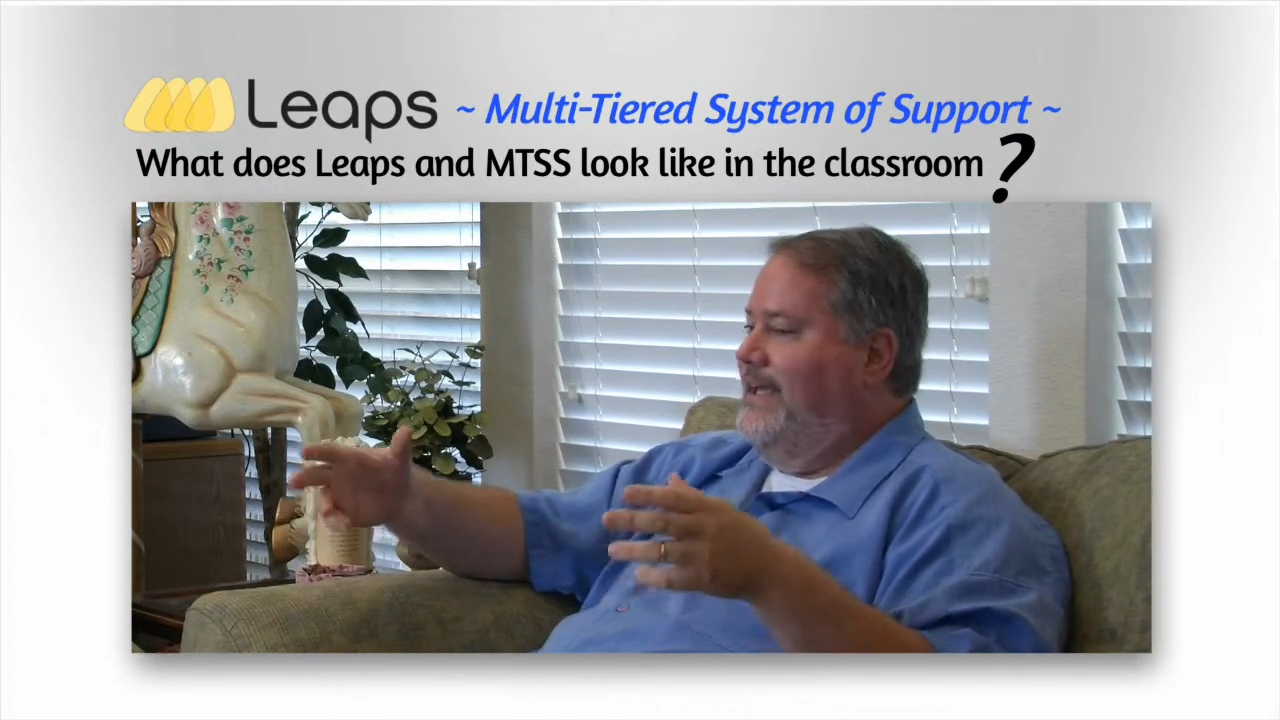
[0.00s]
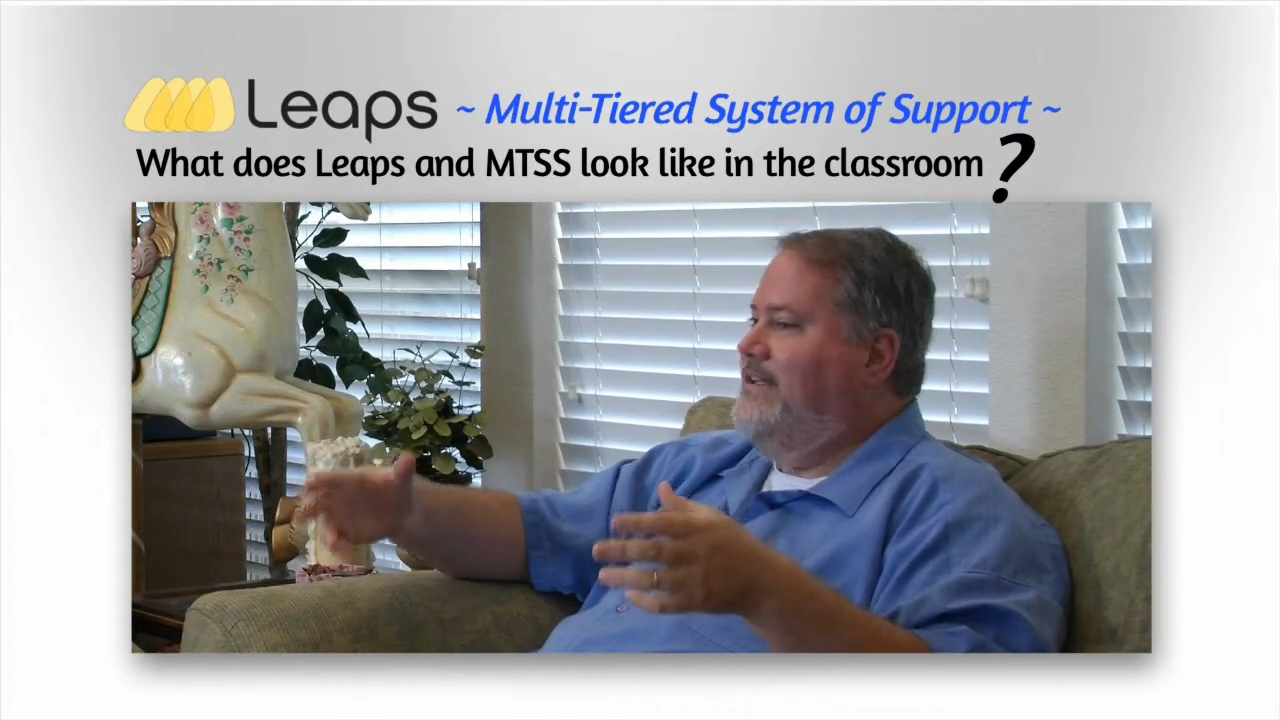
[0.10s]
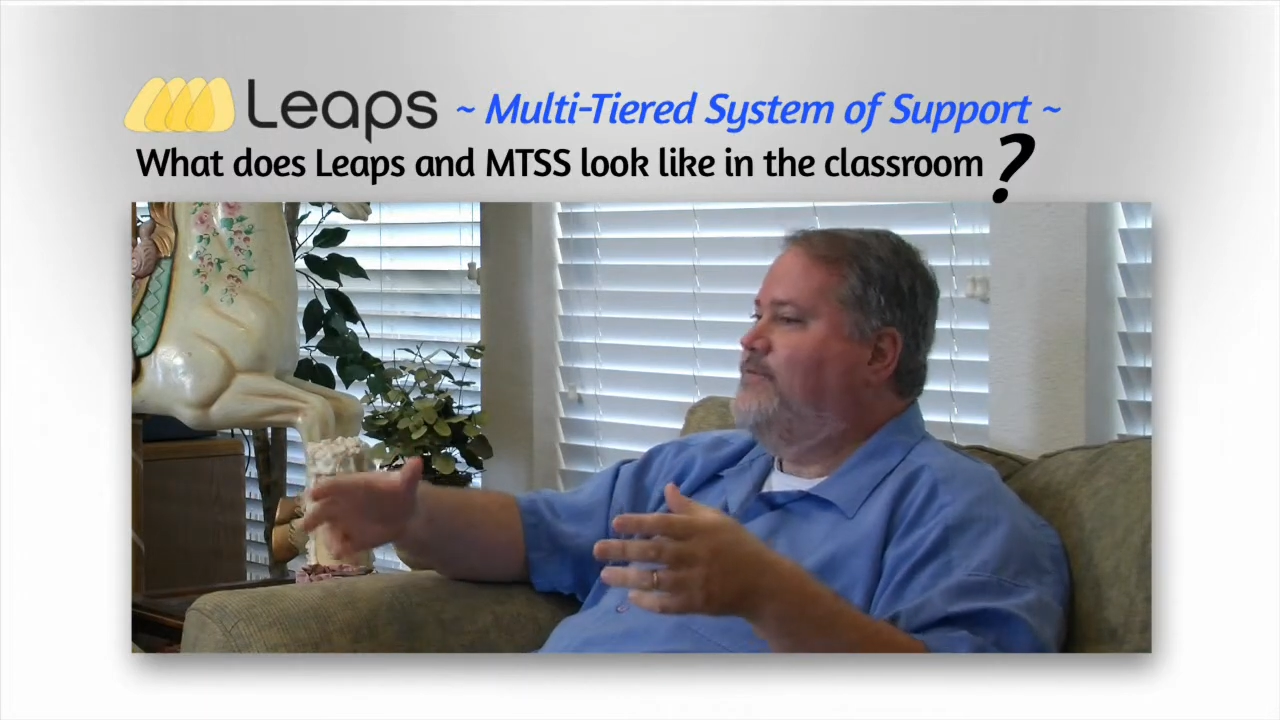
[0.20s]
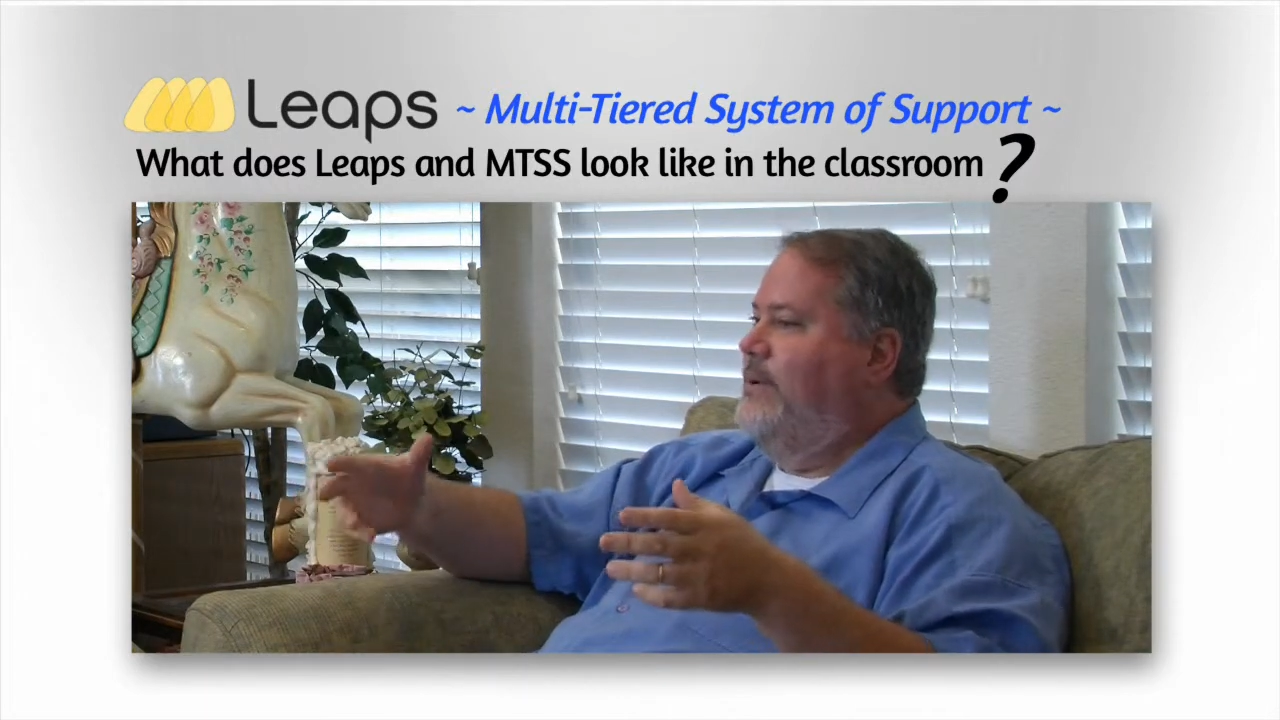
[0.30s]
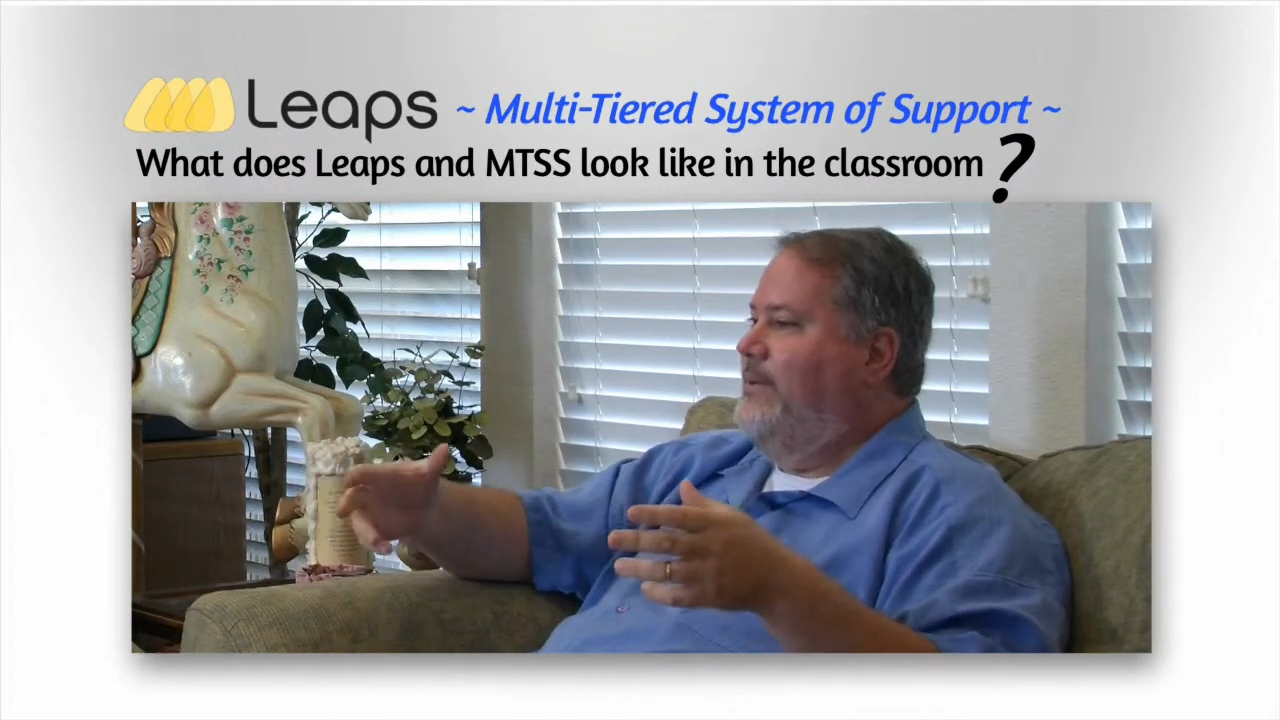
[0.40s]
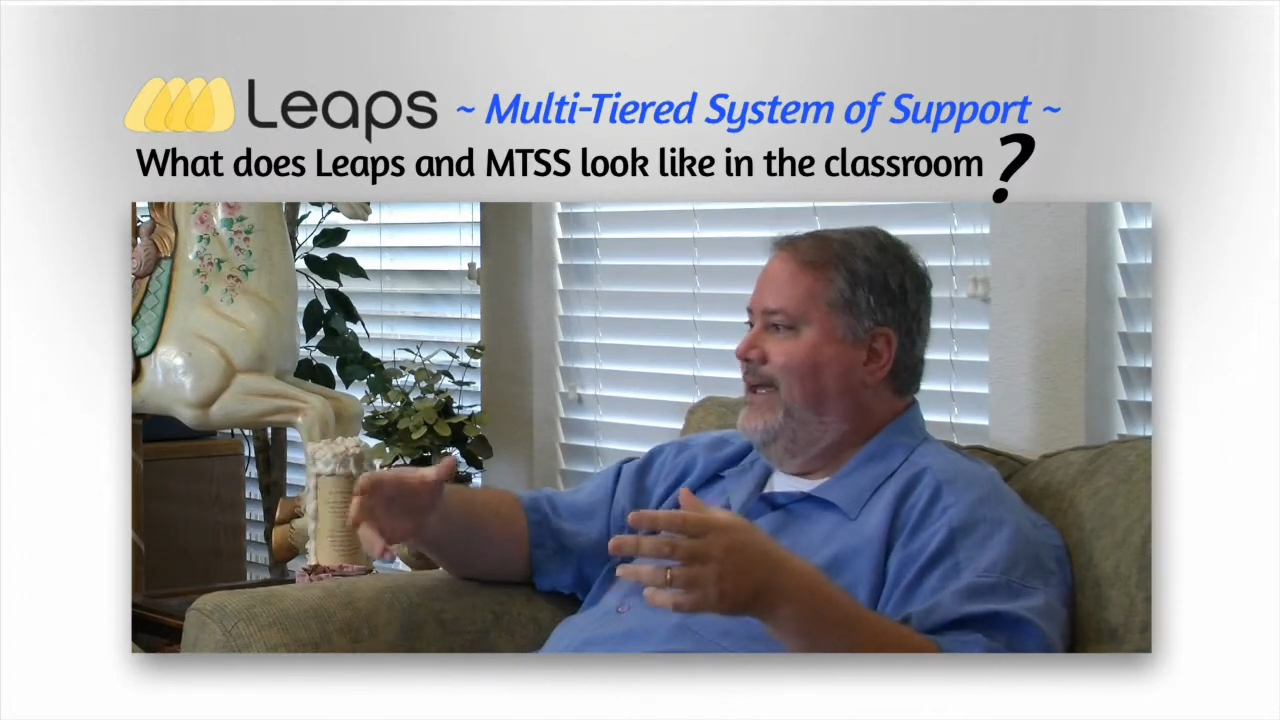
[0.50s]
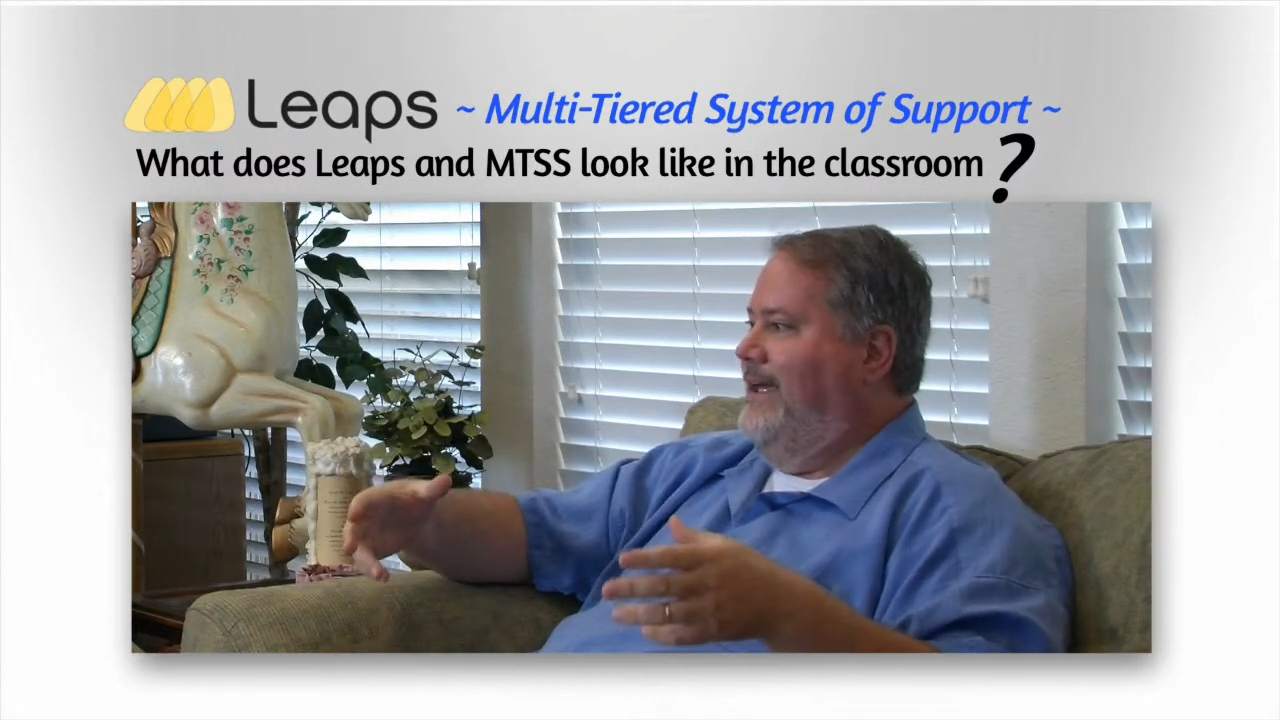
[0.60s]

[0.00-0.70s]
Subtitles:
That's why we